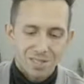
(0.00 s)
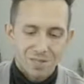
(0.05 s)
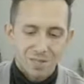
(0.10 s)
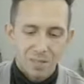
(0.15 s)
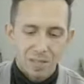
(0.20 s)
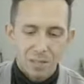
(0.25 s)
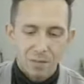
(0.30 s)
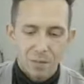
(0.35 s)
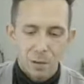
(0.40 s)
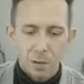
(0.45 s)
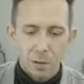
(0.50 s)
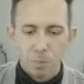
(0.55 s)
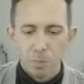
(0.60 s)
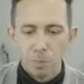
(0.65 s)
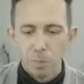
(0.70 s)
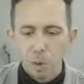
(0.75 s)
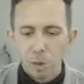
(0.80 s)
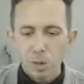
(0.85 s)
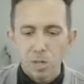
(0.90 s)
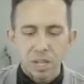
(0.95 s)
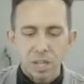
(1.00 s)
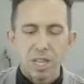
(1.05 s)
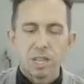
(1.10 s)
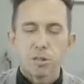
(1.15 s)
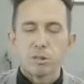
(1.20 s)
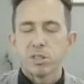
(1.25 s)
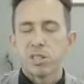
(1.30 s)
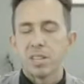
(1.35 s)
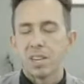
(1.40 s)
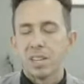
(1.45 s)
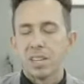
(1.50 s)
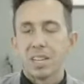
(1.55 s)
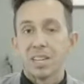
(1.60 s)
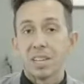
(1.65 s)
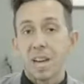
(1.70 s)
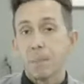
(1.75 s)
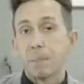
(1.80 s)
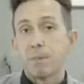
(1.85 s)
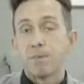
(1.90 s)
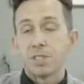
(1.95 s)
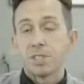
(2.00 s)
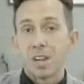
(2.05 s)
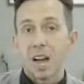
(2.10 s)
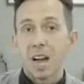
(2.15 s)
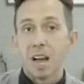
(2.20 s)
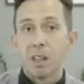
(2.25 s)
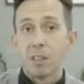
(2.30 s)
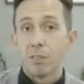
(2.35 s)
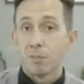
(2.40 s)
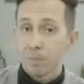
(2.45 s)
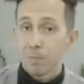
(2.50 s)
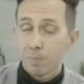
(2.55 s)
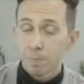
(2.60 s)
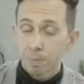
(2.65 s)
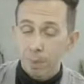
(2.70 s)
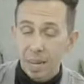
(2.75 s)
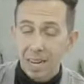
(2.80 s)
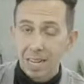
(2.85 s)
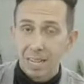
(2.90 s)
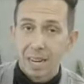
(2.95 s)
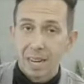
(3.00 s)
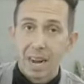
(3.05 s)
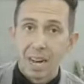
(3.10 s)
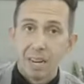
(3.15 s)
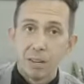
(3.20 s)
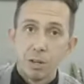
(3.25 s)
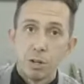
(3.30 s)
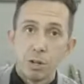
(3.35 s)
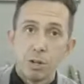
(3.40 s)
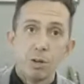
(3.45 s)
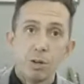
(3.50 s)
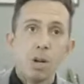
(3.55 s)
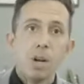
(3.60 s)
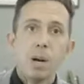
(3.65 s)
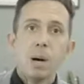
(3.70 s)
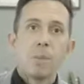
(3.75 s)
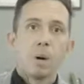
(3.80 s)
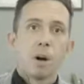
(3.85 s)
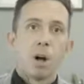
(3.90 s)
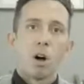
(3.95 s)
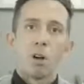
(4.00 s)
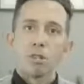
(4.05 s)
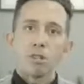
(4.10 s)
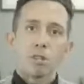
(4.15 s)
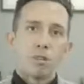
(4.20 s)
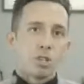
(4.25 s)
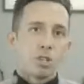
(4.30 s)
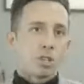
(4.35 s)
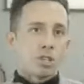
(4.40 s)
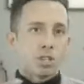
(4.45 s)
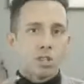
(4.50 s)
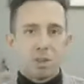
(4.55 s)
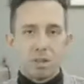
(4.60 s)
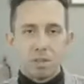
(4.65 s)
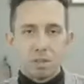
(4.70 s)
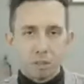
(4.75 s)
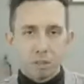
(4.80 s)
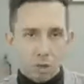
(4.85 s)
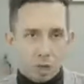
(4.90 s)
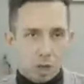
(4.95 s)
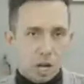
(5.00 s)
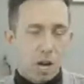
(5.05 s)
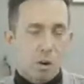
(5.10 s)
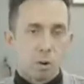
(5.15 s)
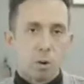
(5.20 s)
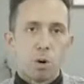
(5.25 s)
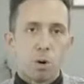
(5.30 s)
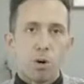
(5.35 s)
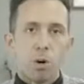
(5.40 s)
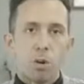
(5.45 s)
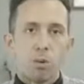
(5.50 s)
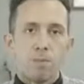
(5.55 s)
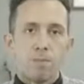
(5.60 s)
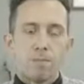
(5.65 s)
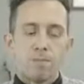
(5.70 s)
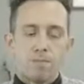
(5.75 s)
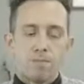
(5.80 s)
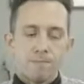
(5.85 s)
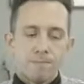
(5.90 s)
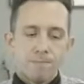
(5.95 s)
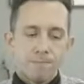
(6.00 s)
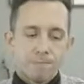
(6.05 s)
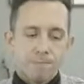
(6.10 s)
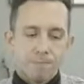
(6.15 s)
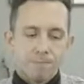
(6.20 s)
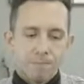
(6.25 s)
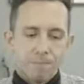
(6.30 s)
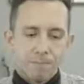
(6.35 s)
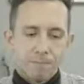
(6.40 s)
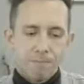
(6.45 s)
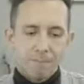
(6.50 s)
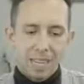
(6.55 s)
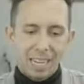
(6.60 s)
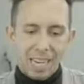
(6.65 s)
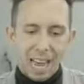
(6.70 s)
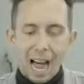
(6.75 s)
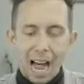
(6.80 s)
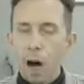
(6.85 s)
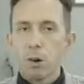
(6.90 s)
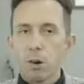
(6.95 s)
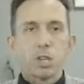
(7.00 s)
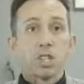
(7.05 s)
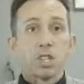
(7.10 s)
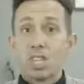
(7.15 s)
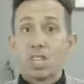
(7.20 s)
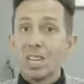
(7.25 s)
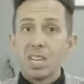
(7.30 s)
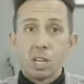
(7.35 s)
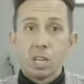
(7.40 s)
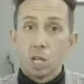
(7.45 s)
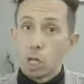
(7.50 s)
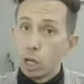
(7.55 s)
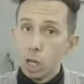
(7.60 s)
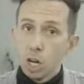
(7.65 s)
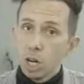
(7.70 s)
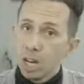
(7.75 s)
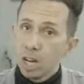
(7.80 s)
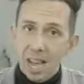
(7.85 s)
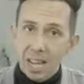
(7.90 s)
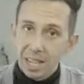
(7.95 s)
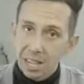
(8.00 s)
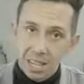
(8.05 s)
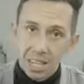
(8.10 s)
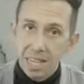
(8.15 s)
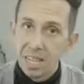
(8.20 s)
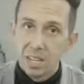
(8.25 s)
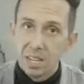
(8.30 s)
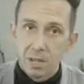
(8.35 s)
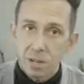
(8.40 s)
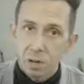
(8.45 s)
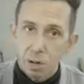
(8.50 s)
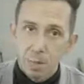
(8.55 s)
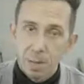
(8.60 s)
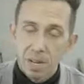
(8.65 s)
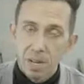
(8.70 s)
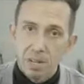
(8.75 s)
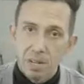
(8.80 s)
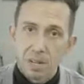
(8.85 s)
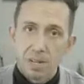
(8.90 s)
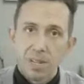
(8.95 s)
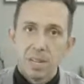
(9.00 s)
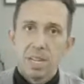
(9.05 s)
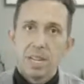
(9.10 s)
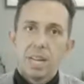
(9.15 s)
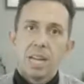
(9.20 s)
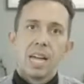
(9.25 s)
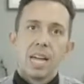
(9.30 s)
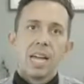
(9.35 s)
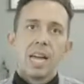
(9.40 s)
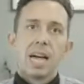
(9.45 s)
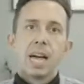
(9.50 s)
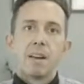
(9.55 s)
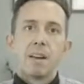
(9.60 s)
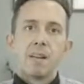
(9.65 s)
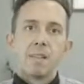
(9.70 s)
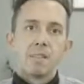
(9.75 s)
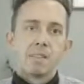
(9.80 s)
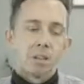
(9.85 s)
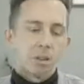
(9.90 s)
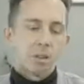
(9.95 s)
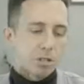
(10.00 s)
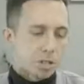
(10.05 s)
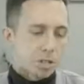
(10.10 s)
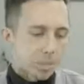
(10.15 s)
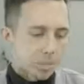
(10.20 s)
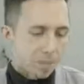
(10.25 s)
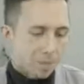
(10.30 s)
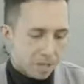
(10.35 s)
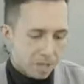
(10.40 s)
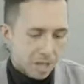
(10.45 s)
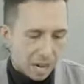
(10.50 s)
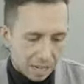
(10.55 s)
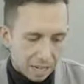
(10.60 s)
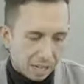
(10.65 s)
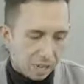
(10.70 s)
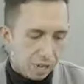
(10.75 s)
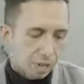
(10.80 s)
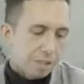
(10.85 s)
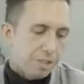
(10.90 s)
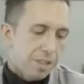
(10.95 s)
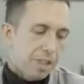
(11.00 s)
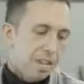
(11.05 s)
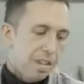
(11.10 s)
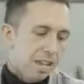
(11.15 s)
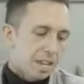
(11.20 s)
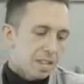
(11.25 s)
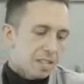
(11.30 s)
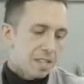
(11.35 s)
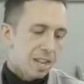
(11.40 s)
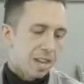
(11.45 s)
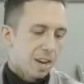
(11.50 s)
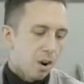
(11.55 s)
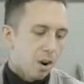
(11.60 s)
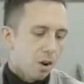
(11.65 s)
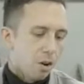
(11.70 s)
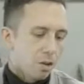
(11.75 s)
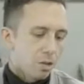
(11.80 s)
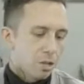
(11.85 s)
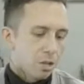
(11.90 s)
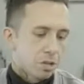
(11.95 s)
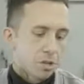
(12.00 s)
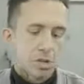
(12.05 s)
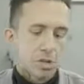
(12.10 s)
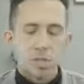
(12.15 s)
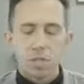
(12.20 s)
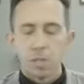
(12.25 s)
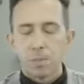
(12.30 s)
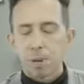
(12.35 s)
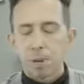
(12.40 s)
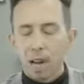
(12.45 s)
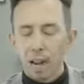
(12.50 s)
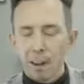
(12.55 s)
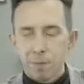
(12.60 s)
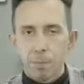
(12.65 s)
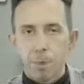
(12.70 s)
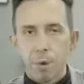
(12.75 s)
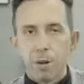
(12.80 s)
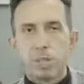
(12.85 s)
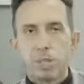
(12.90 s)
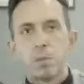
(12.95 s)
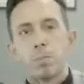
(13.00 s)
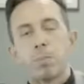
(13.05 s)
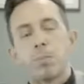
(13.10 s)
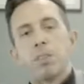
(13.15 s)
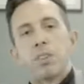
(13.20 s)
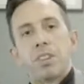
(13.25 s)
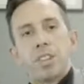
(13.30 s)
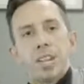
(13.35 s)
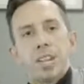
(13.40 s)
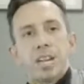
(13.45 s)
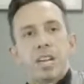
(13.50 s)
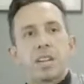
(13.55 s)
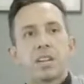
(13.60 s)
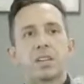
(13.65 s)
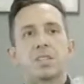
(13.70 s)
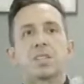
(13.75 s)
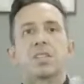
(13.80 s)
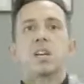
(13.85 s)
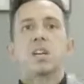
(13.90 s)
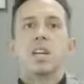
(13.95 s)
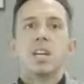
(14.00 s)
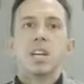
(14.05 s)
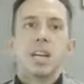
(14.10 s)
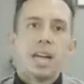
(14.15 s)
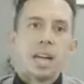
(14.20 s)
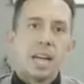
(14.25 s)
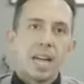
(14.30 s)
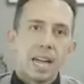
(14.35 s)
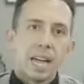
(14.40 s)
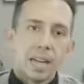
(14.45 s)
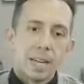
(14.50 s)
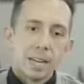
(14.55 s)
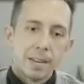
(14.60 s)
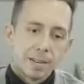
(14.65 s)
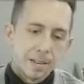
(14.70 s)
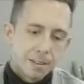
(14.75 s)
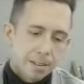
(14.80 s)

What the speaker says: if you're loosely interested in the type of style of playing that I do, but also just general, like how to just get good at the instrument. And there's some technical things and also just some kind of principled things and